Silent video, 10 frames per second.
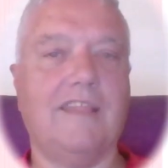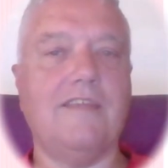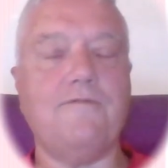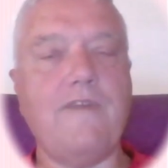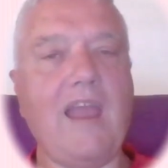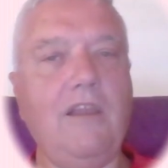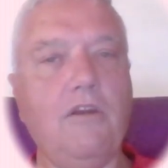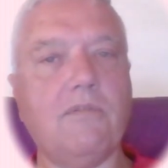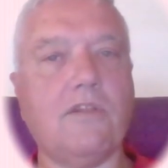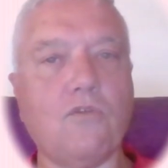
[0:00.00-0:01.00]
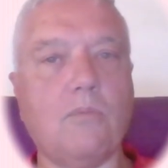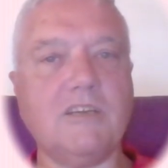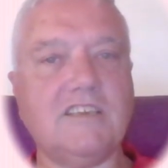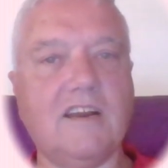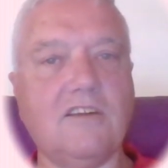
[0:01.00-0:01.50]
The value of the raw
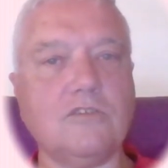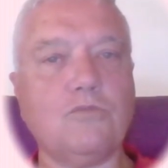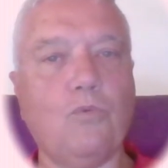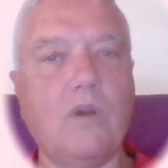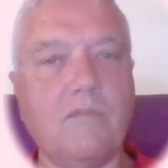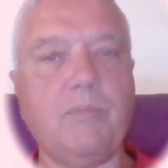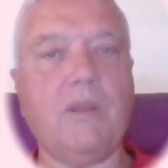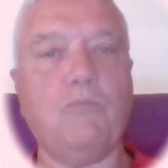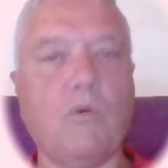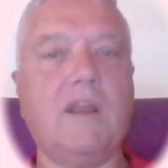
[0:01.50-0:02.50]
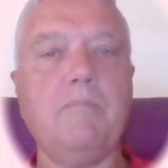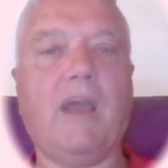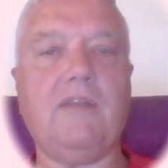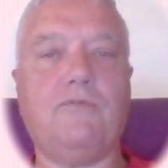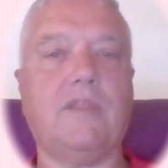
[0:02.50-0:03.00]
materials would have been what he
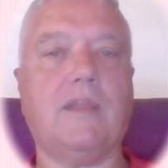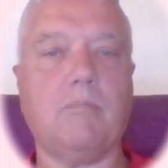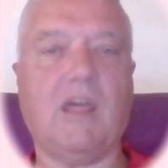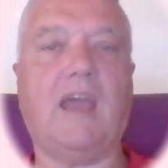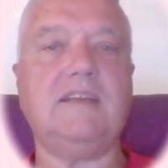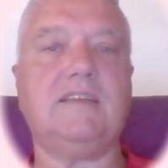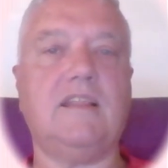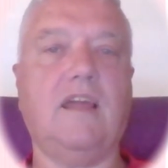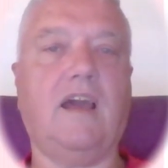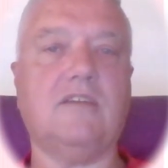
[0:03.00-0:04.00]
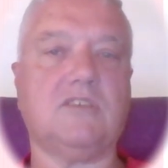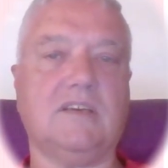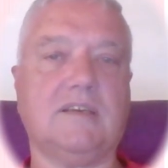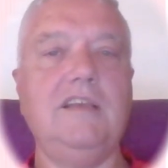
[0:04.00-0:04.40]
paid for them, the 80,000.